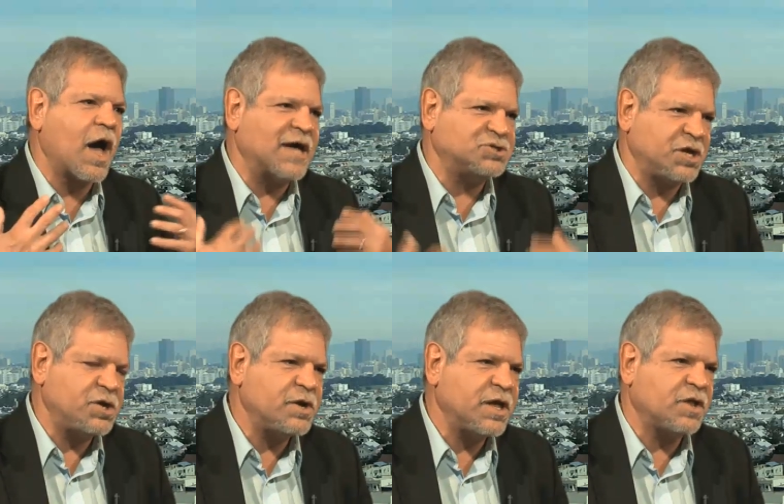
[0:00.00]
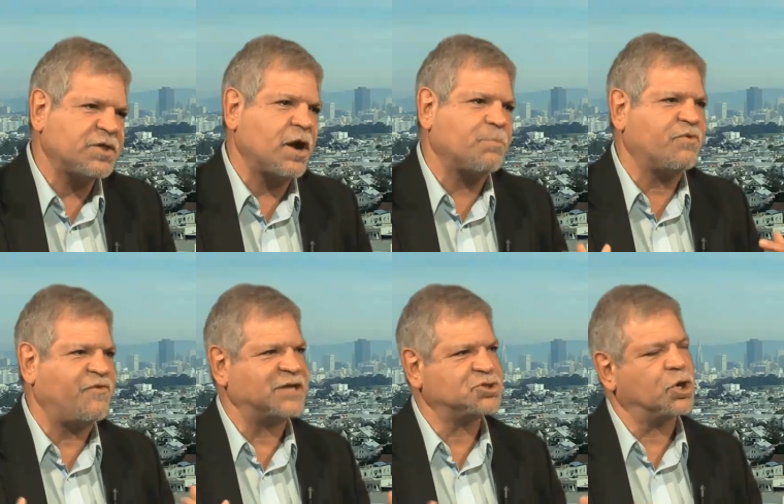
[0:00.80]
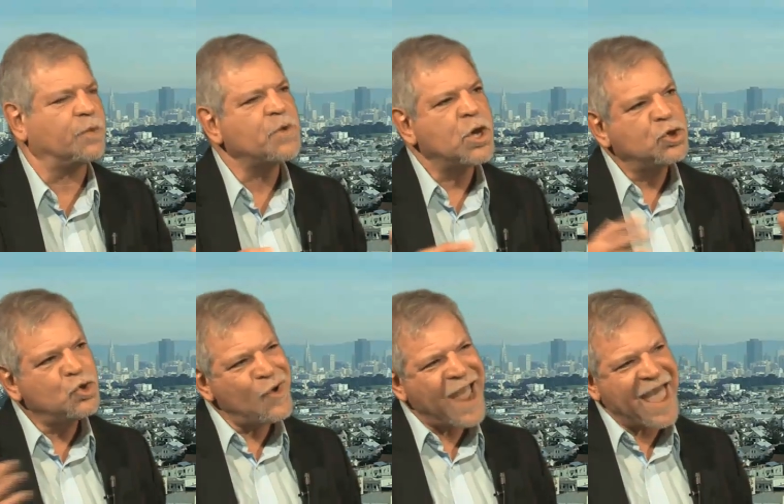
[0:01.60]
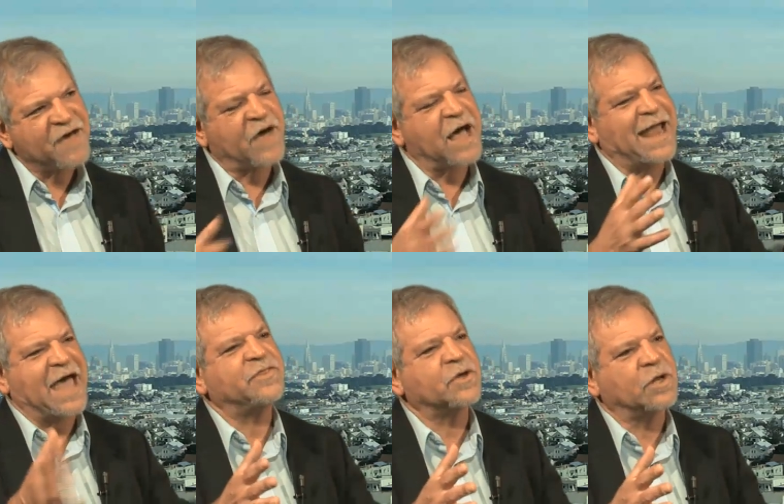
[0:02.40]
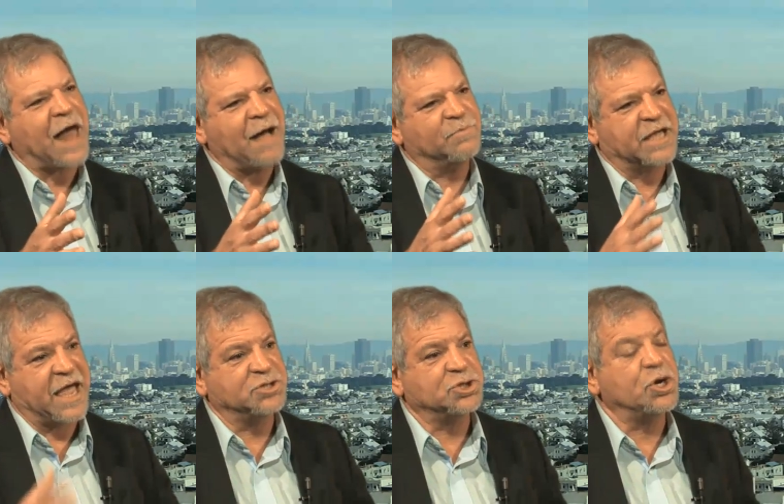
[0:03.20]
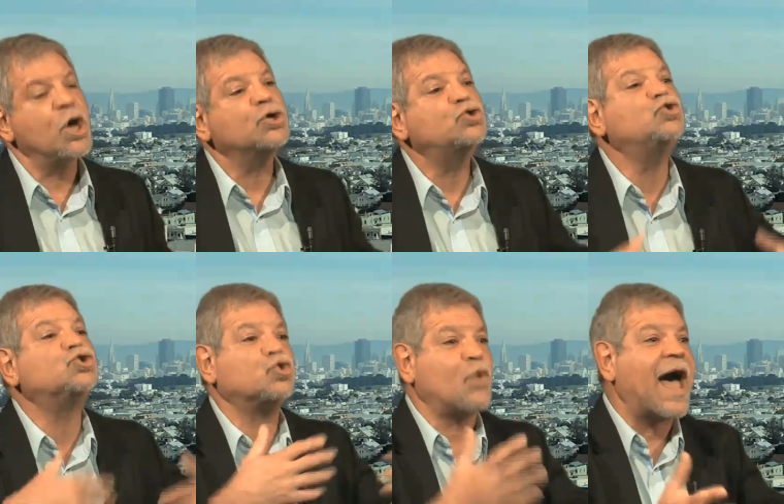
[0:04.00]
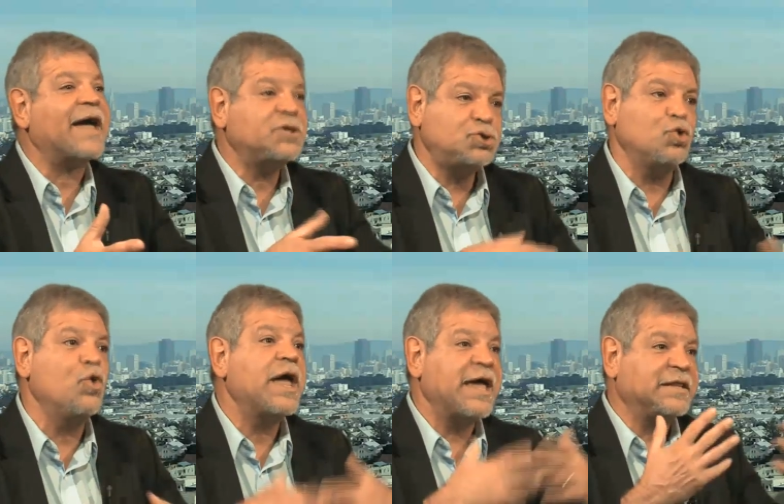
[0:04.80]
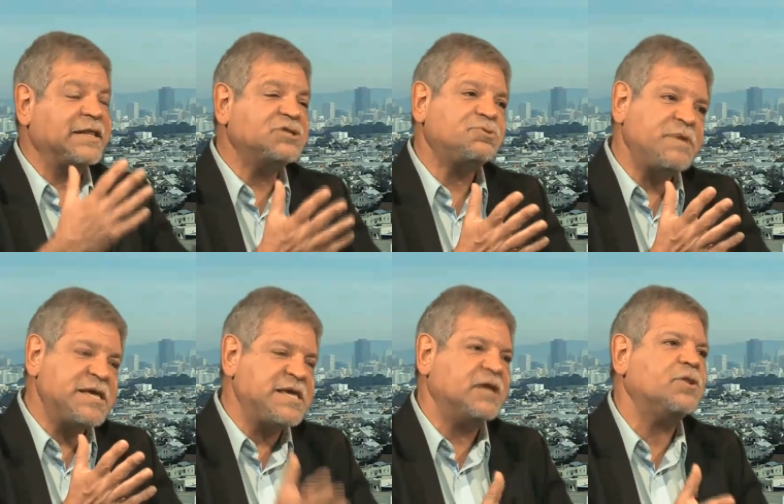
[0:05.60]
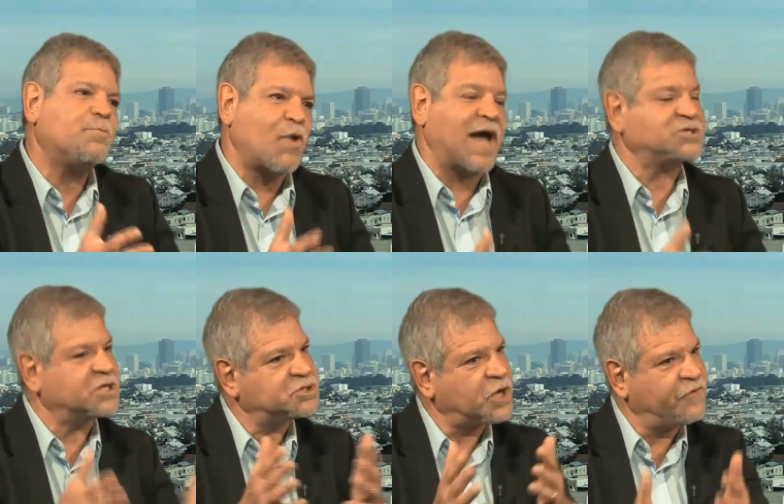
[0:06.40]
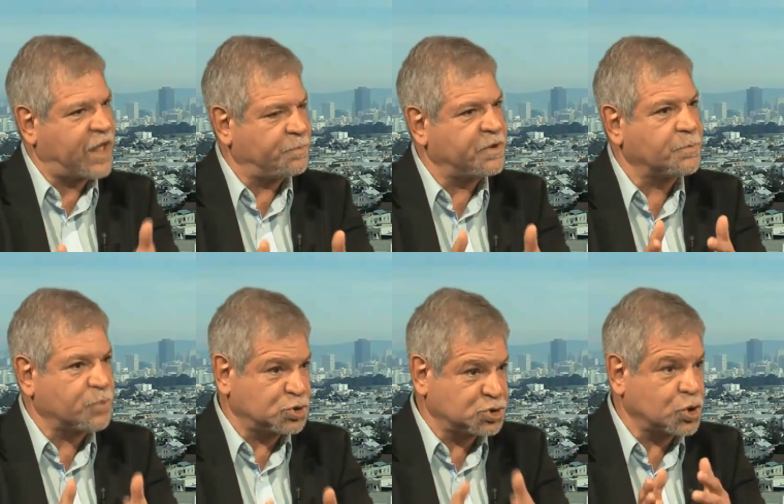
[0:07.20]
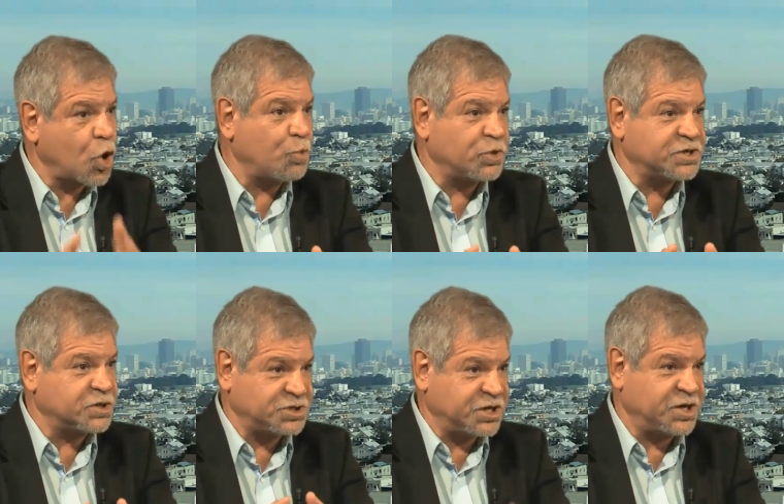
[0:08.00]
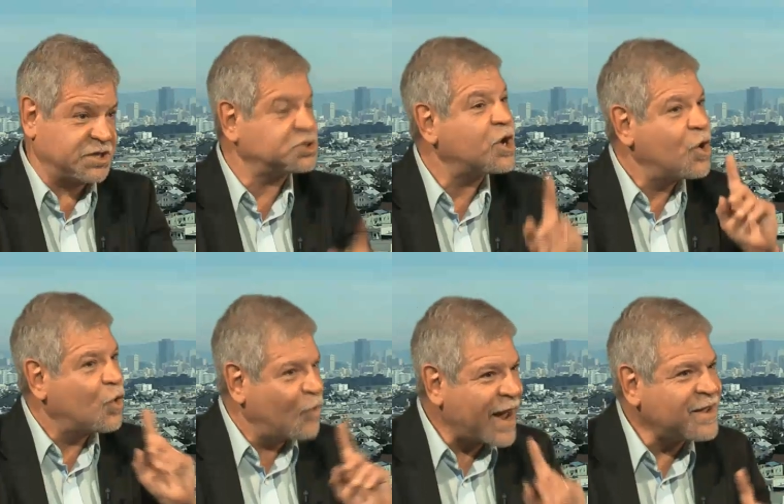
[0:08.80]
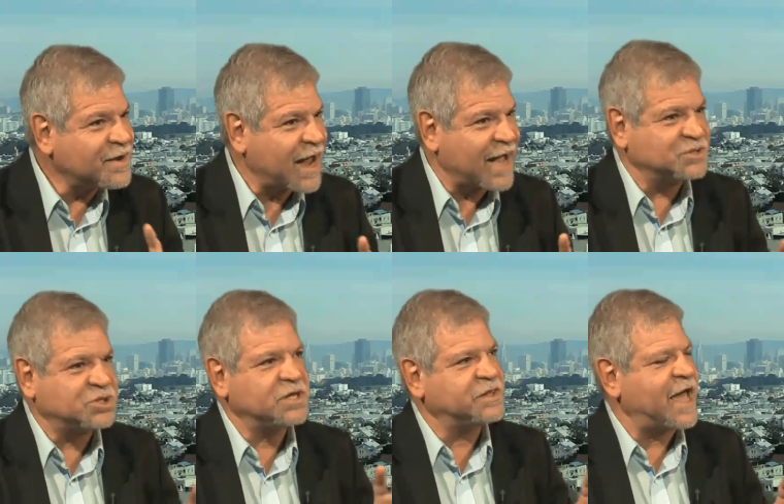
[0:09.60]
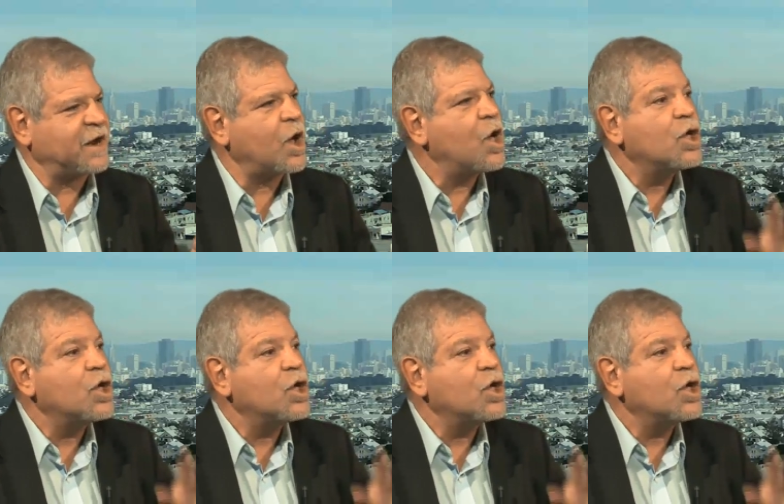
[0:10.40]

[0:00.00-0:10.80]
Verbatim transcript: as a hearing healthcare professional, you have an ethical obligation to try to at least begin the process of helping a person cope with their tinnitus, recognizing that